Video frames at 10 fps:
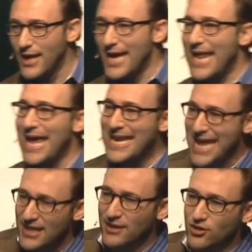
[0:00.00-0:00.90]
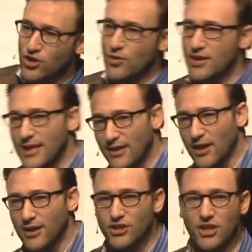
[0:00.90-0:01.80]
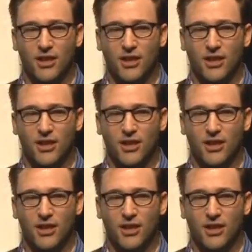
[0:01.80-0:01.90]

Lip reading: It had nothing to do with the technology.